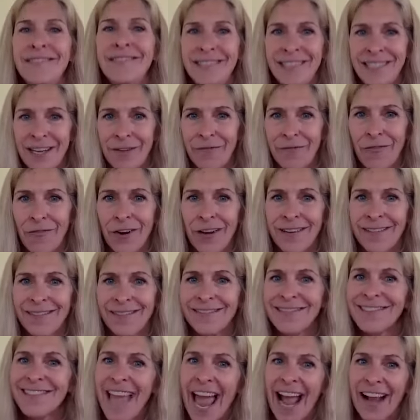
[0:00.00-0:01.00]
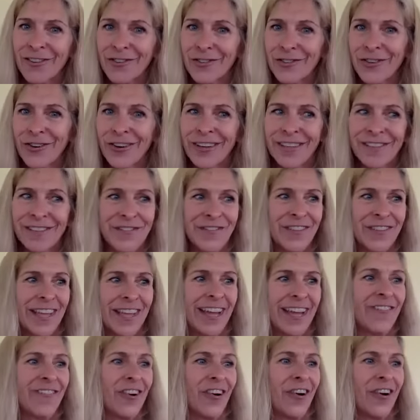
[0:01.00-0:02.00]
different texture and
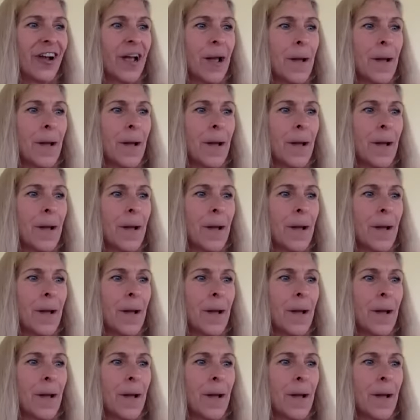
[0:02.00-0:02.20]
flavor.